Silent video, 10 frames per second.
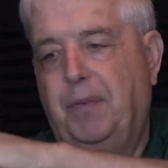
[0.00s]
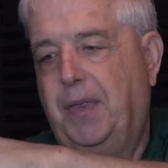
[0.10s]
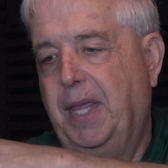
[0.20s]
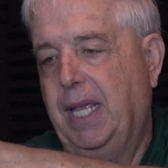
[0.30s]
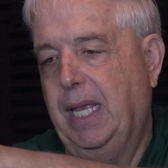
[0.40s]

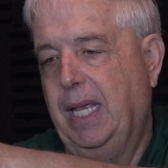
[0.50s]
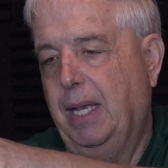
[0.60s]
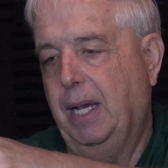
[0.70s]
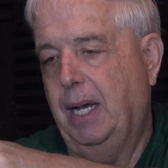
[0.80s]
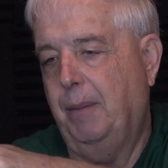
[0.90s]
the
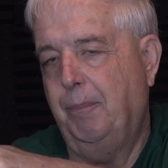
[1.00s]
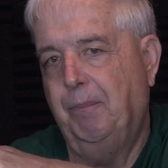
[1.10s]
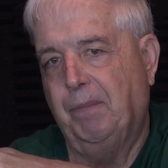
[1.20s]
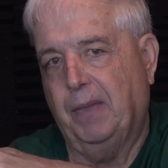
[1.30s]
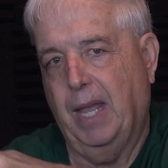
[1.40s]

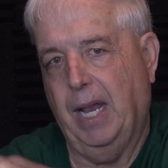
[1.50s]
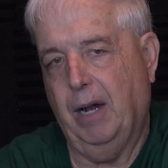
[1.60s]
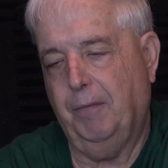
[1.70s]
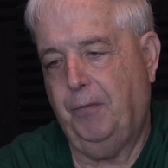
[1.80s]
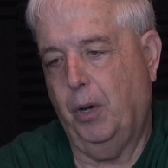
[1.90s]

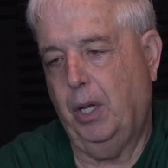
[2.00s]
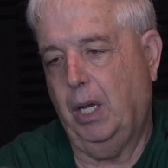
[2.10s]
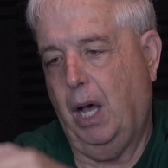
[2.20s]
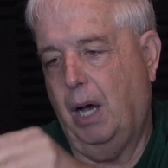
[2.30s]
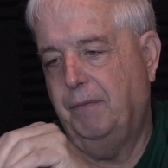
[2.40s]

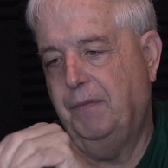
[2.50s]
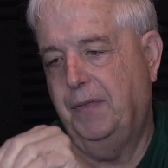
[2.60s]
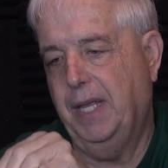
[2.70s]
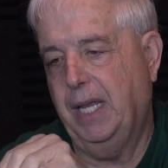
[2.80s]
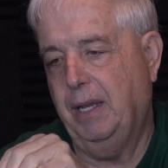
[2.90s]
airfoil
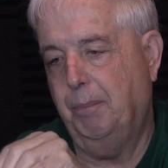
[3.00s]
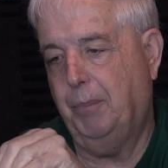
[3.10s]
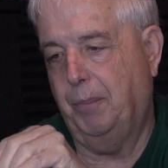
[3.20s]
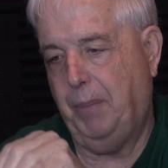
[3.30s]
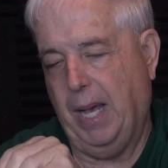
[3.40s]
of the
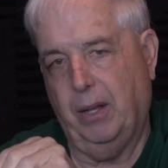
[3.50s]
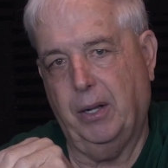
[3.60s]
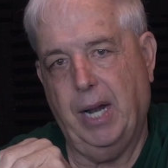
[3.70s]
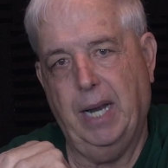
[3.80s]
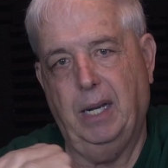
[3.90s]

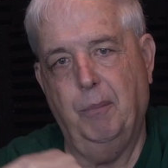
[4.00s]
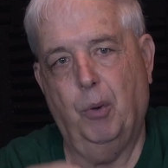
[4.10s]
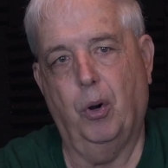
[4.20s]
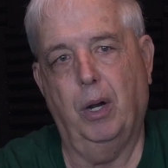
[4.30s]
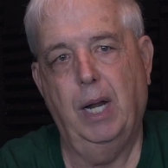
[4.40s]
propeller
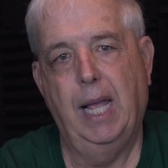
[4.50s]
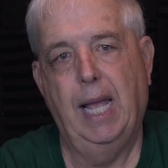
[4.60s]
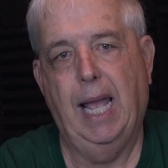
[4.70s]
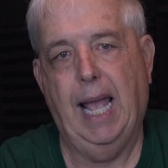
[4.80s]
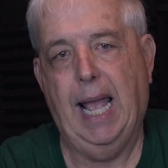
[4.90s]
anymore,
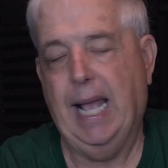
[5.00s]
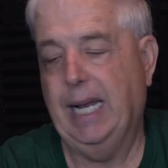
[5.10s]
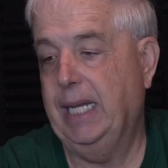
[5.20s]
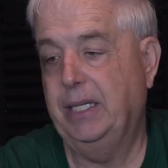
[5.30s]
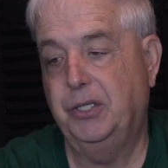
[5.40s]

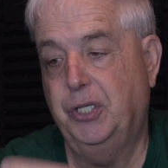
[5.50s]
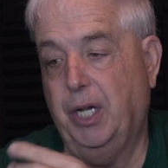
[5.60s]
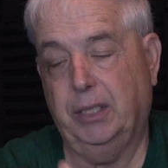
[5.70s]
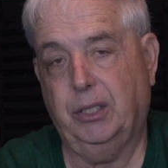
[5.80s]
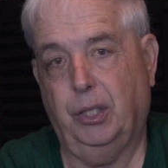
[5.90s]
and it
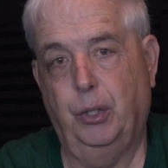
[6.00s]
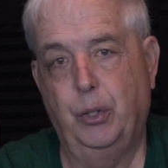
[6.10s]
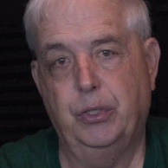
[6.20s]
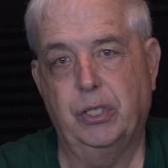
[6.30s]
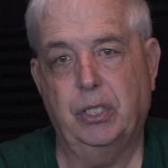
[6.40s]
just
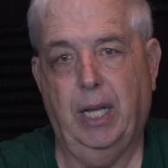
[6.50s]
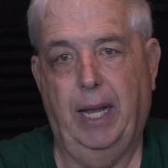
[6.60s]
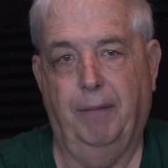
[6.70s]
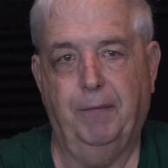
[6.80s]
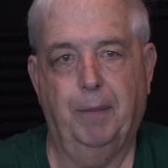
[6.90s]
loses
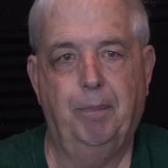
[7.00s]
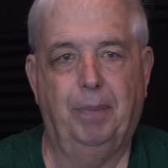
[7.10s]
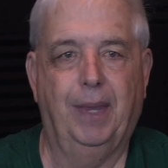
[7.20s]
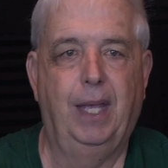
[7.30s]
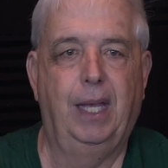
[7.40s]
lift.
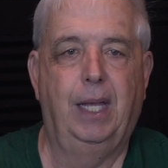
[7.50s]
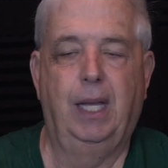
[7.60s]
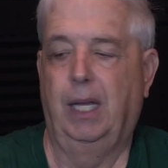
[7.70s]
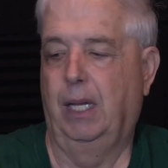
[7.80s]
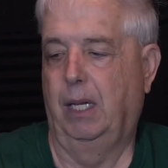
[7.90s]

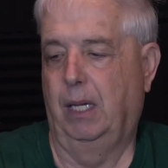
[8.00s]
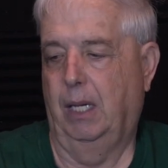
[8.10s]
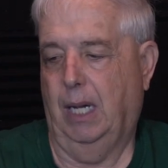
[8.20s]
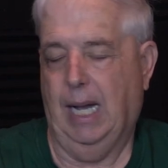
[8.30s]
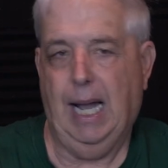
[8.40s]

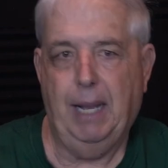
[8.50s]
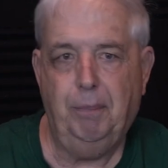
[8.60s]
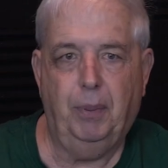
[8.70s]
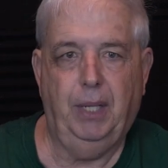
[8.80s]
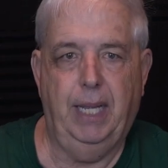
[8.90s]

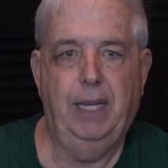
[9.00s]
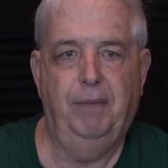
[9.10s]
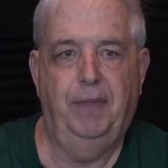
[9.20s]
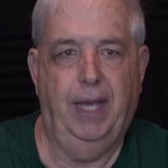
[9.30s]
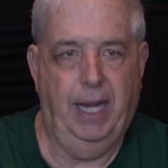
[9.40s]
I
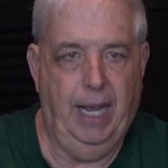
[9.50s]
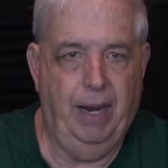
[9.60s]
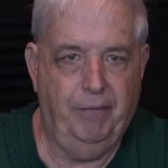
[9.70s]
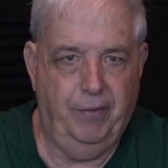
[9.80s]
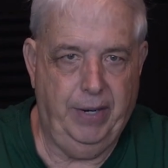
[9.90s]
believe that
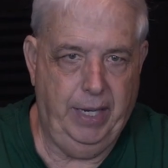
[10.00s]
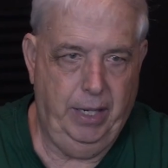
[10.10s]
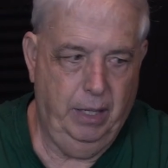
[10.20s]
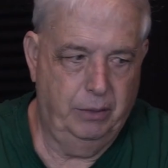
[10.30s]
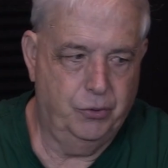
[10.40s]

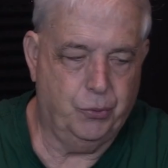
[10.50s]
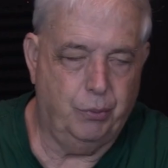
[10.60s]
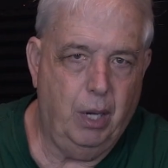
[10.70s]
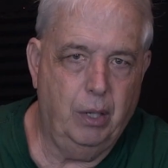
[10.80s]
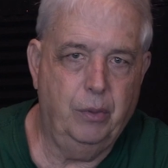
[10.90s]
every
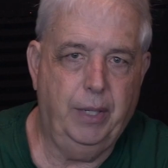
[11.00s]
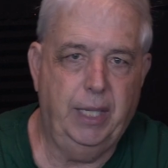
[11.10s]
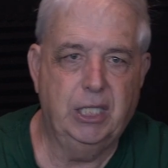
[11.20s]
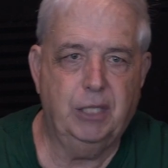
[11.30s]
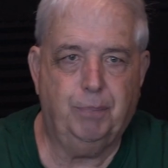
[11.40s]
drone
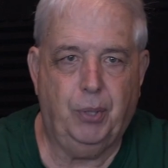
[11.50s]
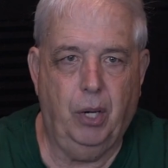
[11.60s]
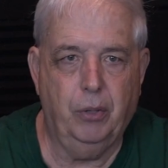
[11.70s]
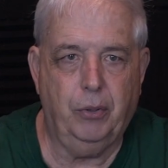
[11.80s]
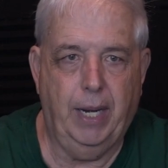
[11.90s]
is
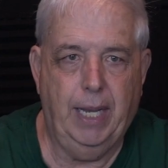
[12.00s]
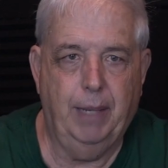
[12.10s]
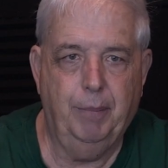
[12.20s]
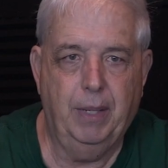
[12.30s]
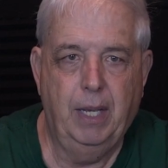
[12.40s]

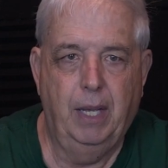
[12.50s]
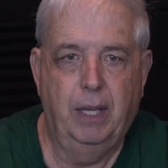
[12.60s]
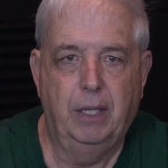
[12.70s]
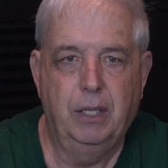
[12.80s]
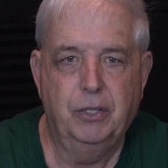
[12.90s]
programmed
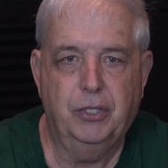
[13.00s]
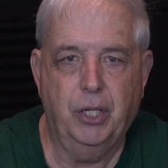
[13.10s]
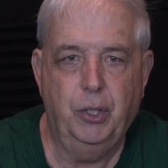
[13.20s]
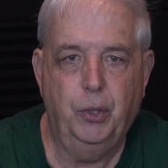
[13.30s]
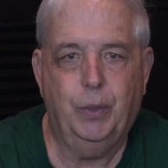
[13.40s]
so
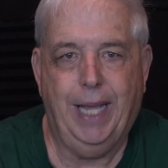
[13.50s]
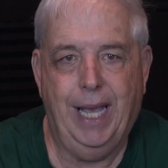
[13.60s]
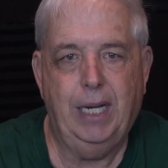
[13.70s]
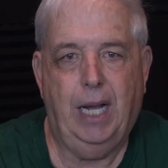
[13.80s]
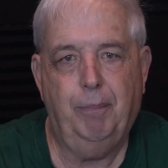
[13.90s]
you
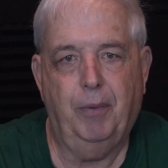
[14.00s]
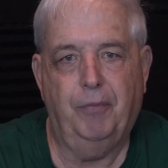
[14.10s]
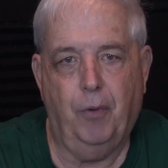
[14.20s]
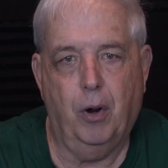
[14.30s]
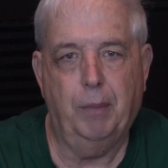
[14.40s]
cannot
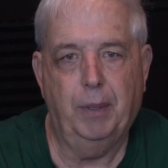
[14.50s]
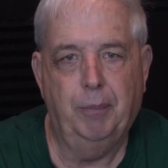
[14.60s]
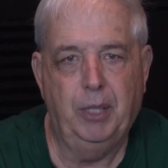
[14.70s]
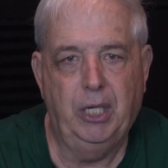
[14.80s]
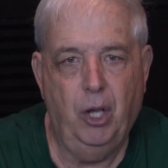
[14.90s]
perform a
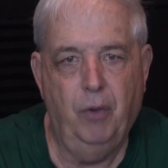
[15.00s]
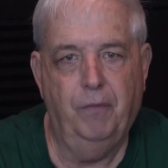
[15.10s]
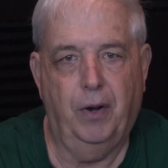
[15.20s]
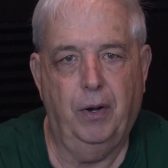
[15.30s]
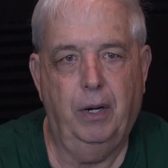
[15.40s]

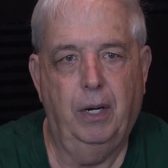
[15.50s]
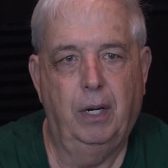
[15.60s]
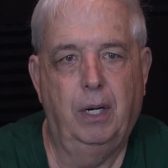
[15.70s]
maneuver